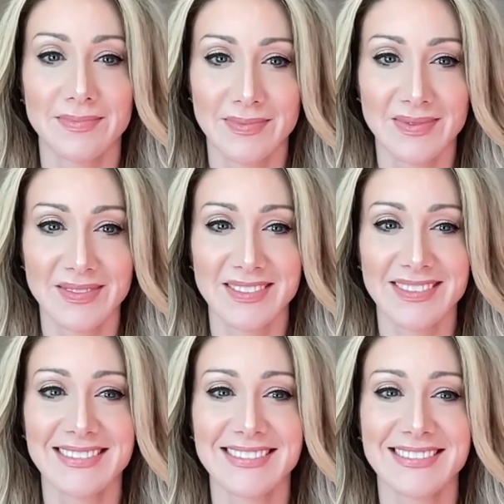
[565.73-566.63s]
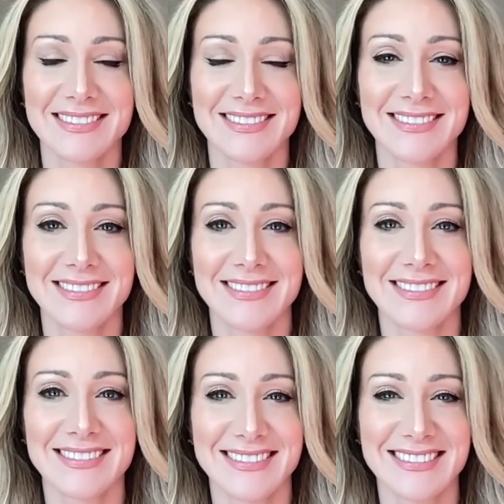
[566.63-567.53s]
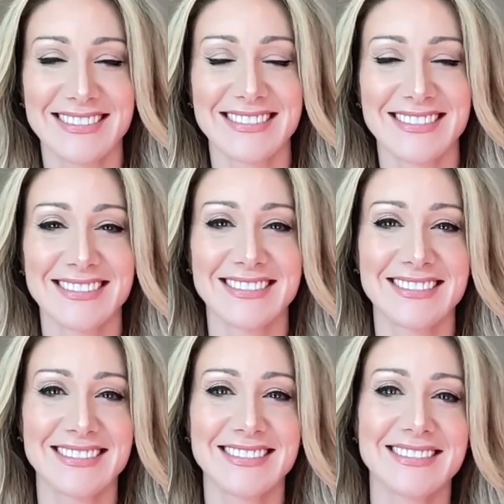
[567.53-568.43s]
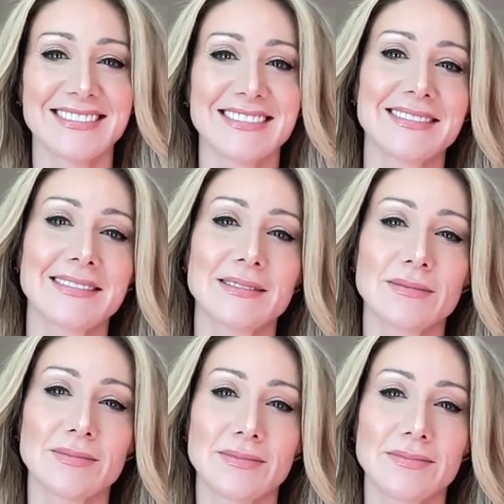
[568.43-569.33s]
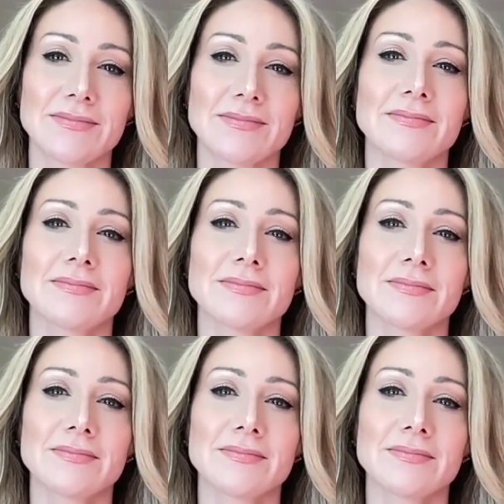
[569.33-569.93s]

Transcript: This person isn't speaking.